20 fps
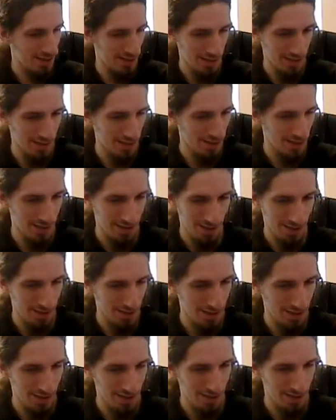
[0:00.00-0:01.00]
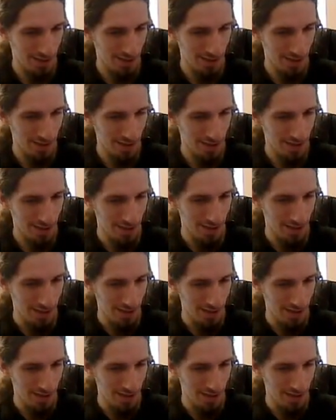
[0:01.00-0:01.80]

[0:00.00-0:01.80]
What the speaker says: Nothing is said.